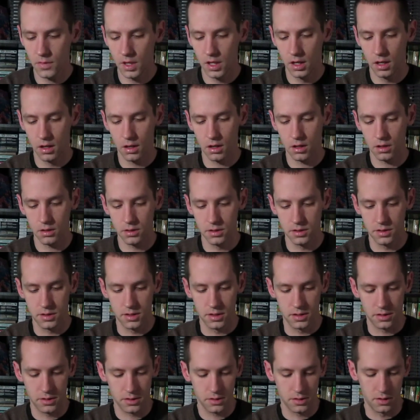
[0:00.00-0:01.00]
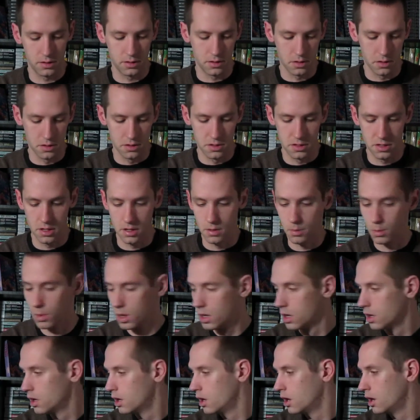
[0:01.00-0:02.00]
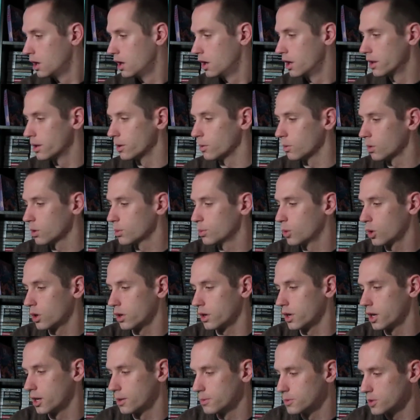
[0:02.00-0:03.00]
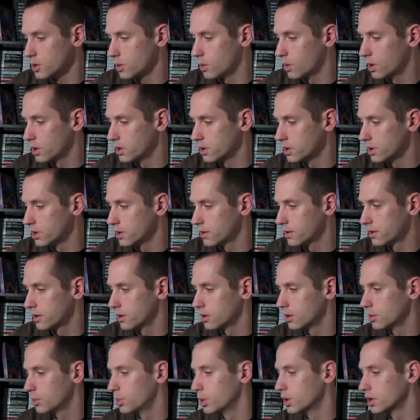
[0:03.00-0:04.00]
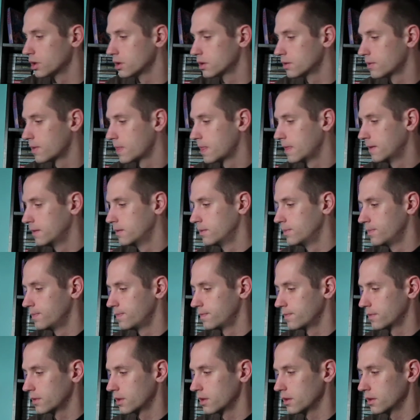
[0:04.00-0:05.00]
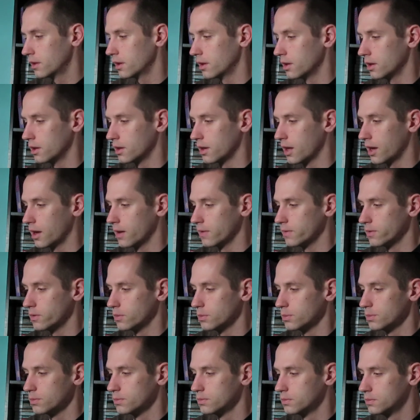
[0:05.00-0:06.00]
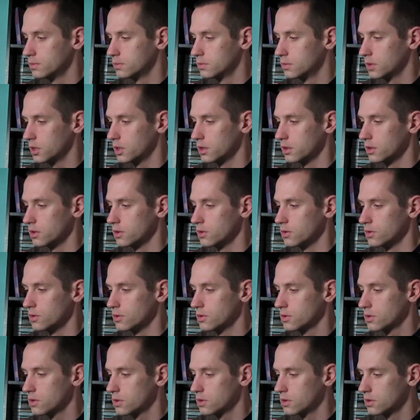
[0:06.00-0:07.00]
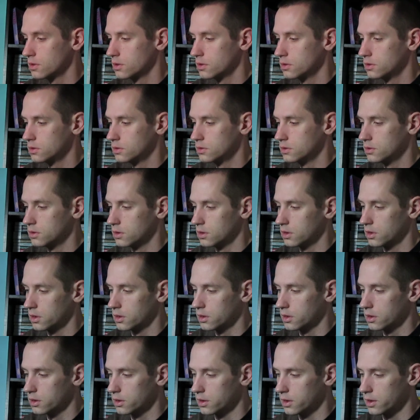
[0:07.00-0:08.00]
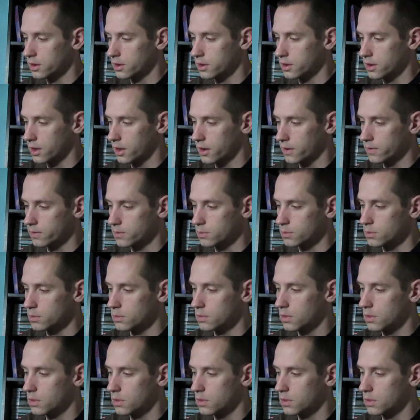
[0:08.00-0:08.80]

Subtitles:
And all these discs are in good shape. There were more games I wanted to get there, but they didn't have them in the used, or they didn't have them